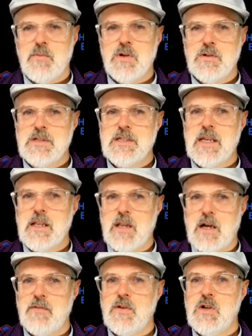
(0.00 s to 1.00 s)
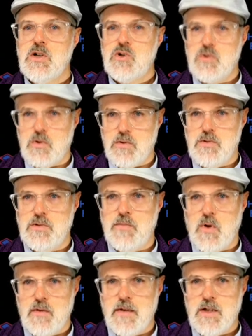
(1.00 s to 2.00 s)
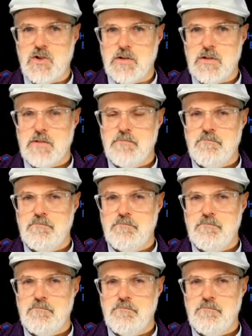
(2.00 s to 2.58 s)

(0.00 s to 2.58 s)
produces a lot of controlled motivations.